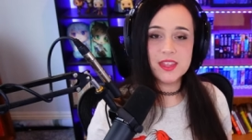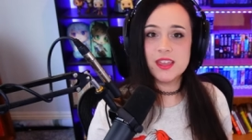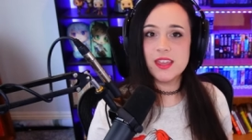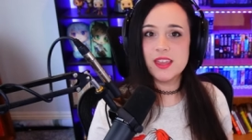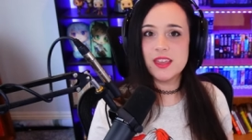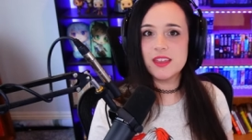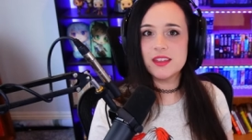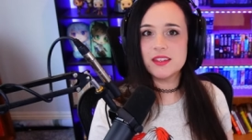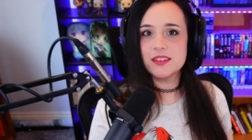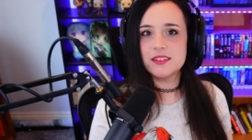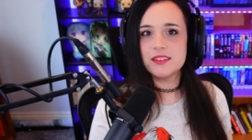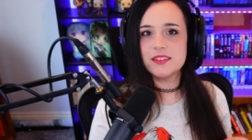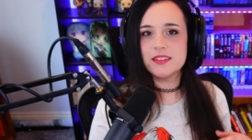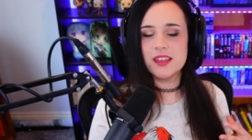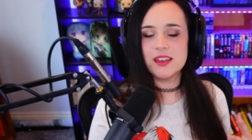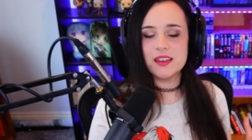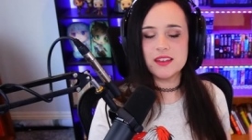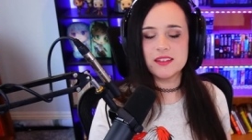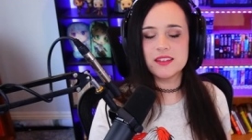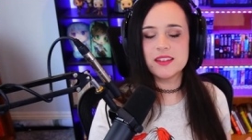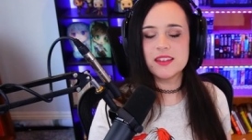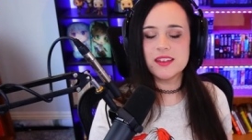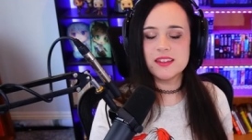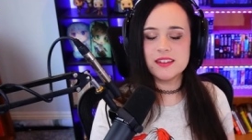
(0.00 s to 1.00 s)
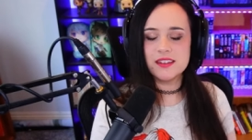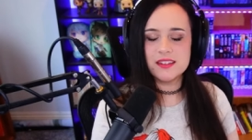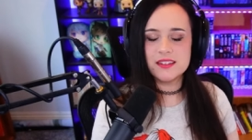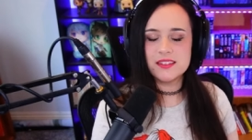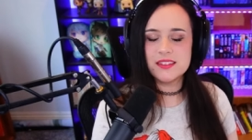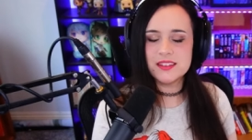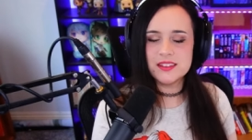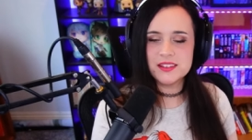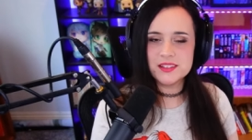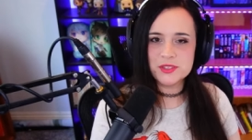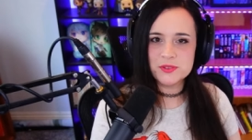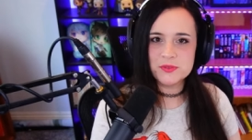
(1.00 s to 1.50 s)
And yeah, again, I
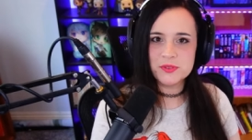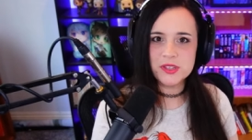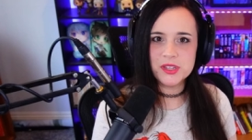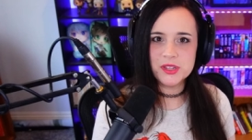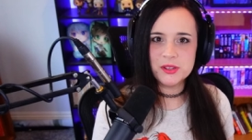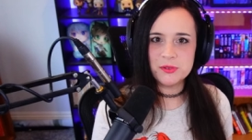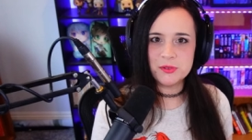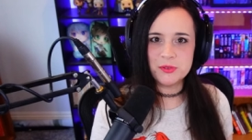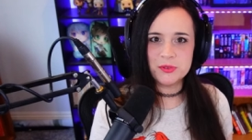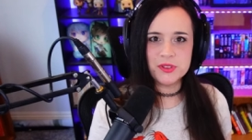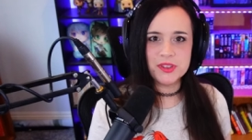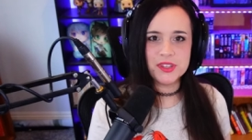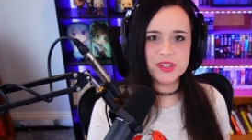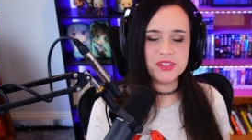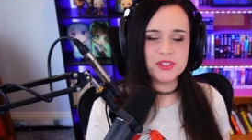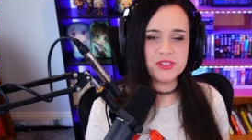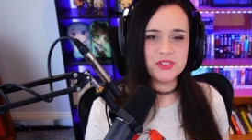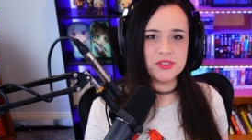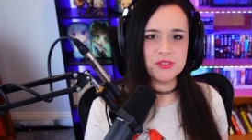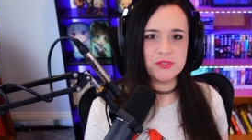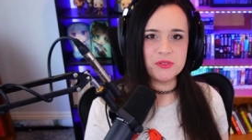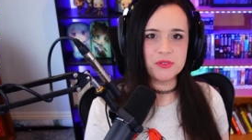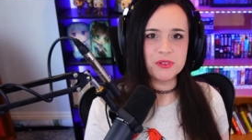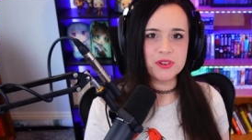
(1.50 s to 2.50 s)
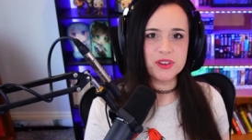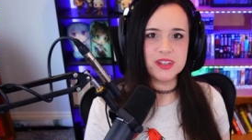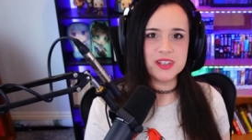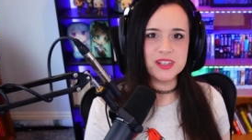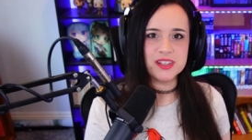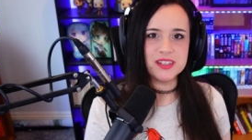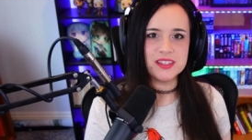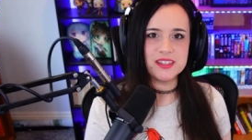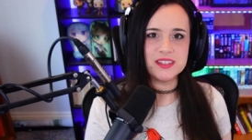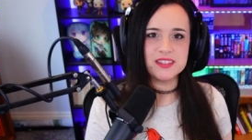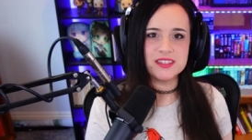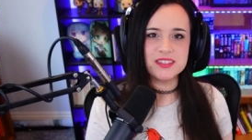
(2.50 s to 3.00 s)
think it's really cool that Jinora
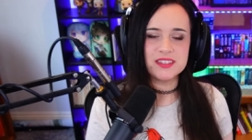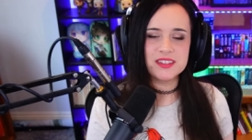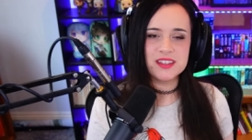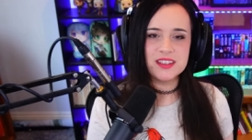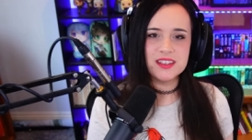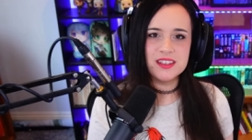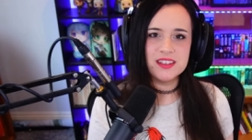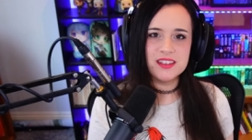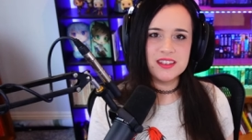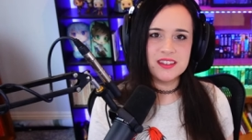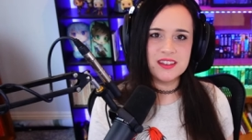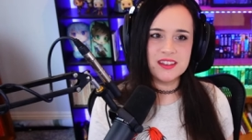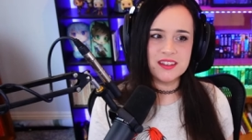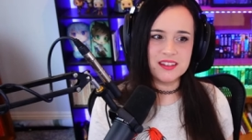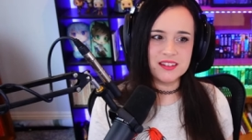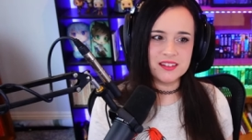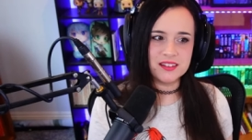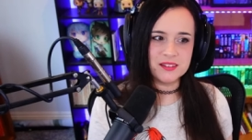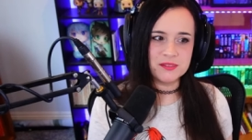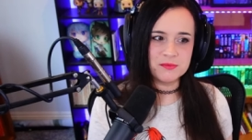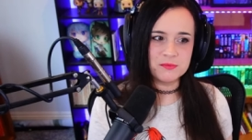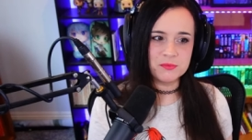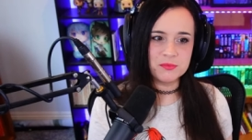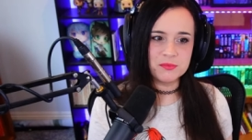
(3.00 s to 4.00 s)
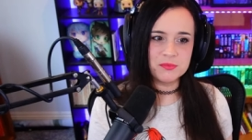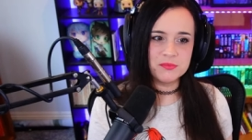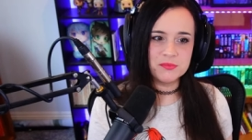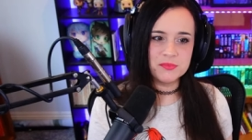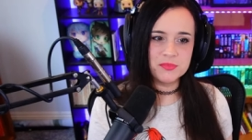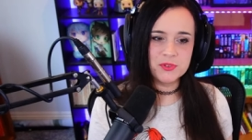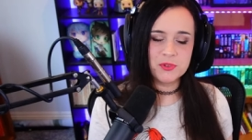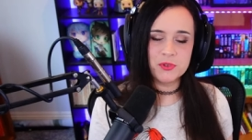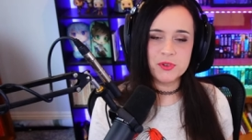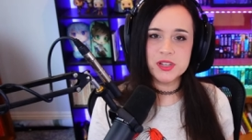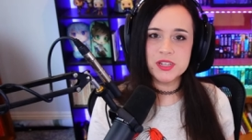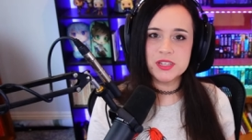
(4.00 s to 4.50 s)
is um,
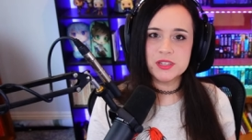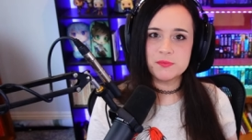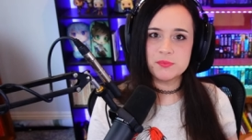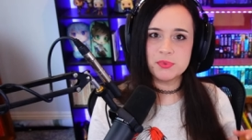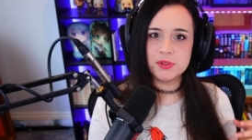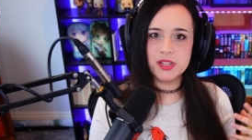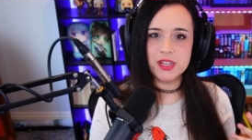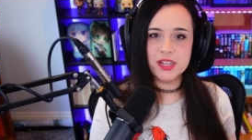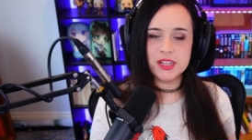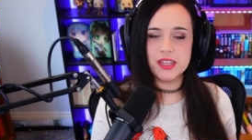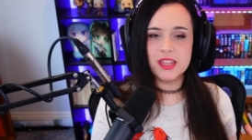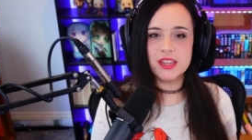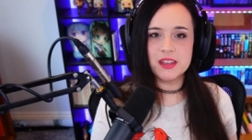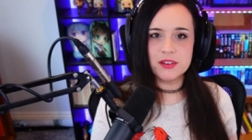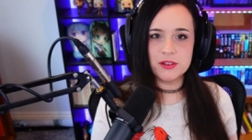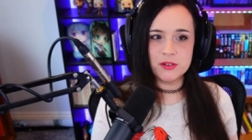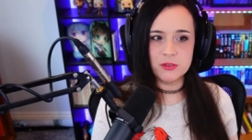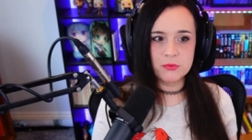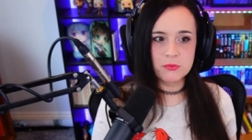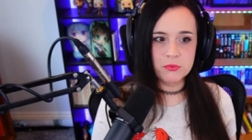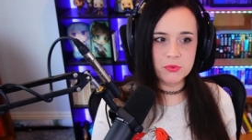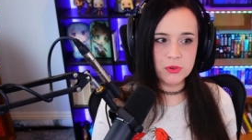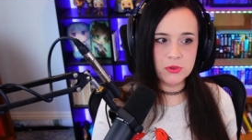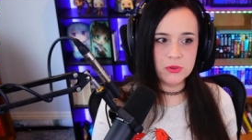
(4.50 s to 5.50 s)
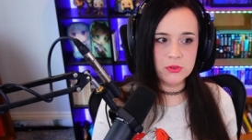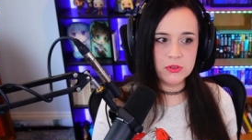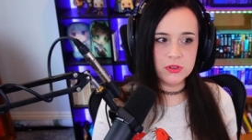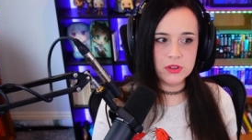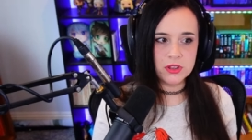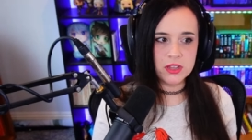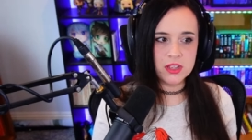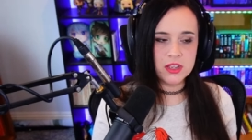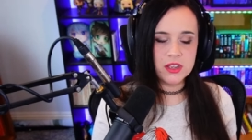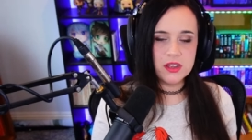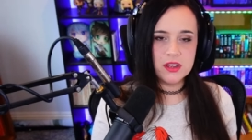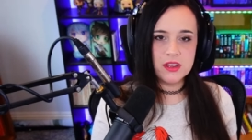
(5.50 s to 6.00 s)
going to play like a role,